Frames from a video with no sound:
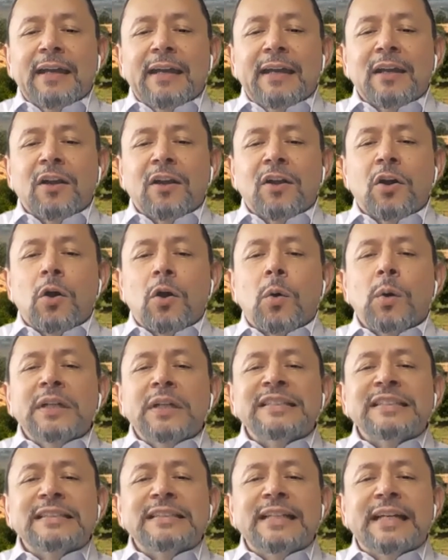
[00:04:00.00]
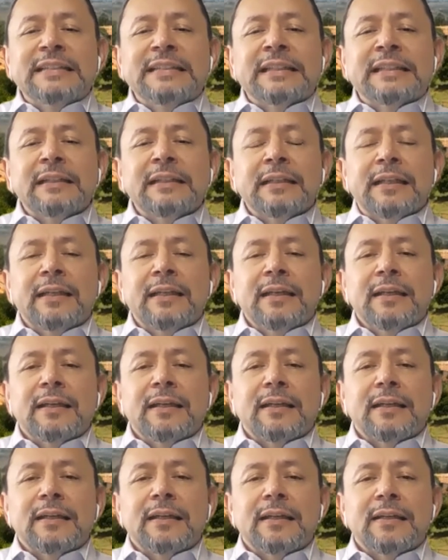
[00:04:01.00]
And coincidentally,
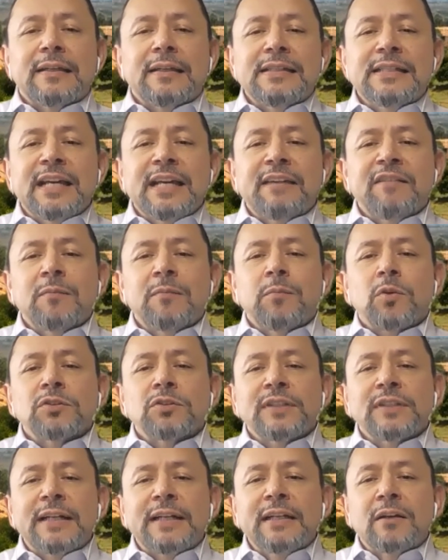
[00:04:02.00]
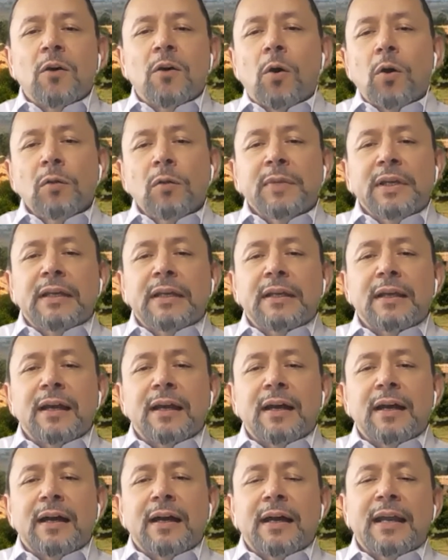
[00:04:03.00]
David Borsari called me,
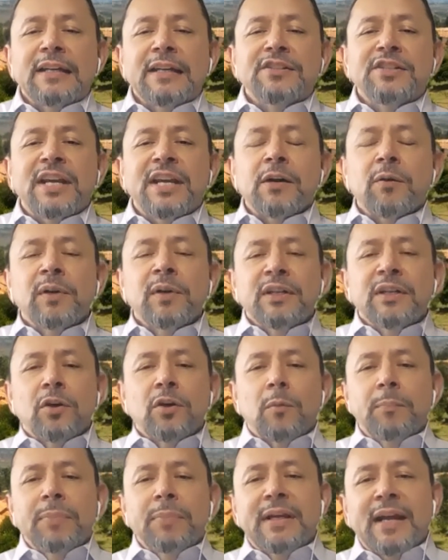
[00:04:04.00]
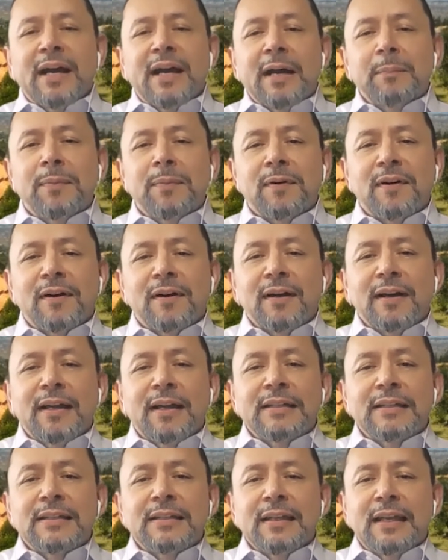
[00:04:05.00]
and I generally don't pick up
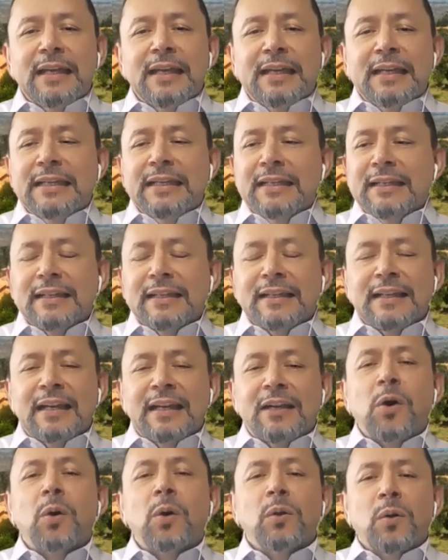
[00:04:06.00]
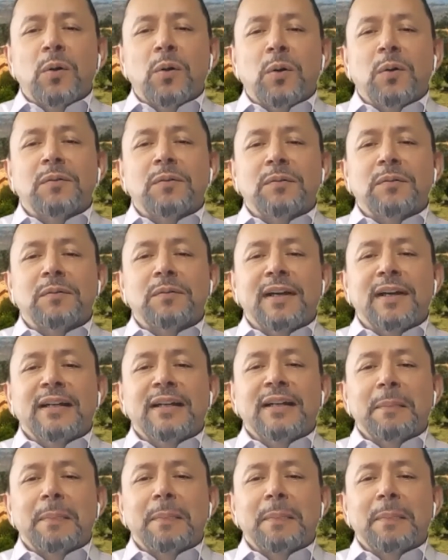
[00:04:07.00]
a cold call, right?